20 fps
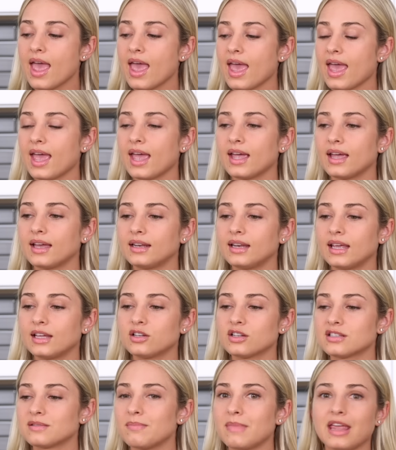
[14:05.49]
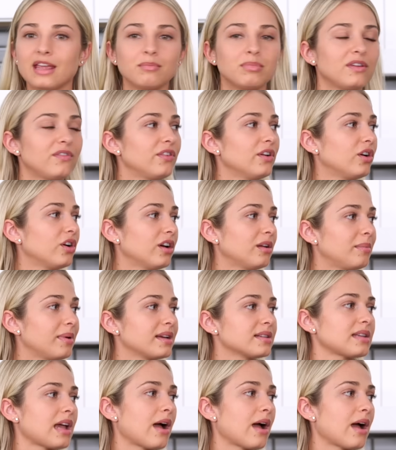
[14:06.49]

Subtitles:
And it just made me feel good because